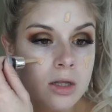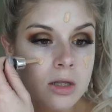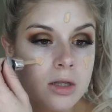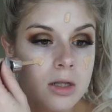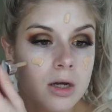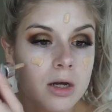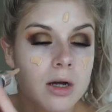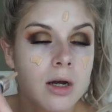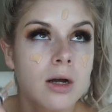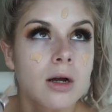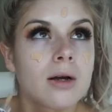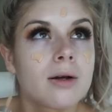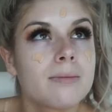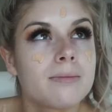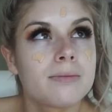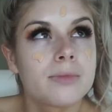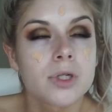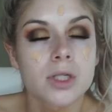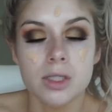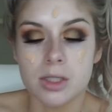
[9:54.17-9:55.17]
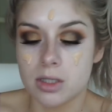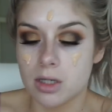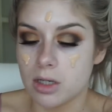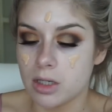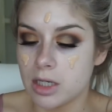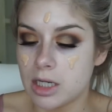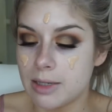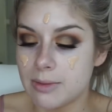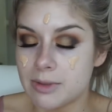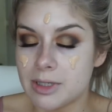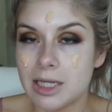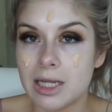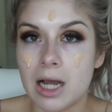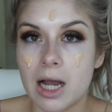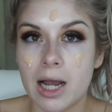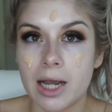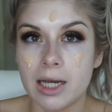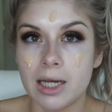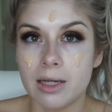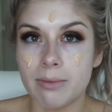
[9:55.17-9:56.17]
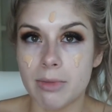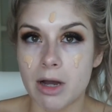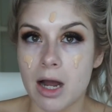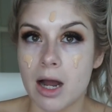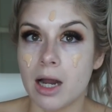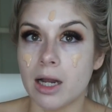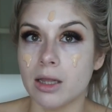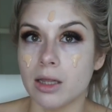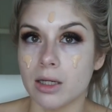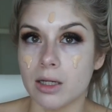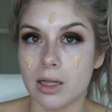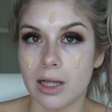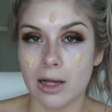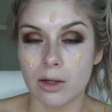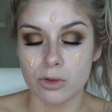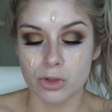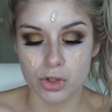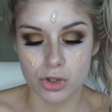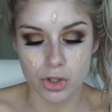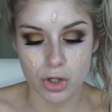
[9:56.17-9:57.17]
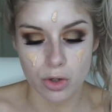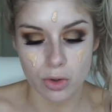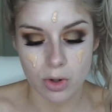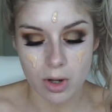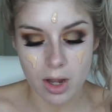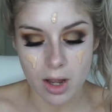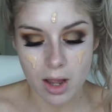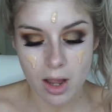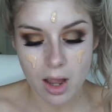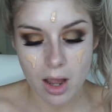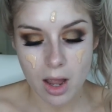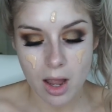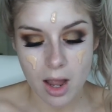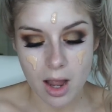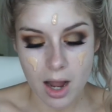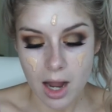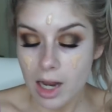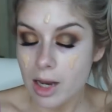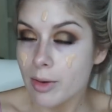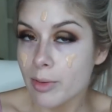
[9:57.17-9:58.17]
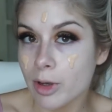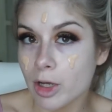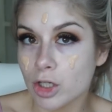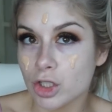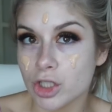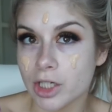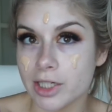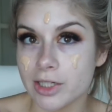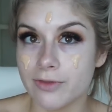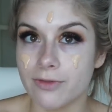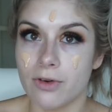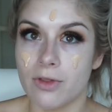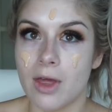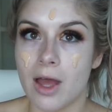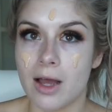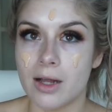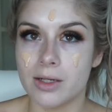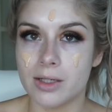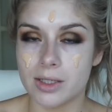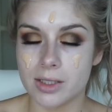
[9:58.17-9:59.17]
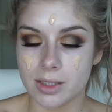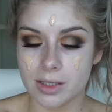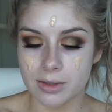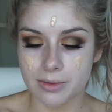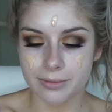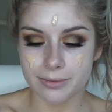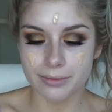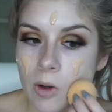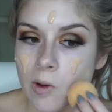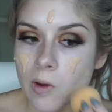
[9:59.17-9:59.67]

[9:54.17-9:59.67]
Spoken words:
The sun keeps like hiding behind the clouds, so I apologize for that.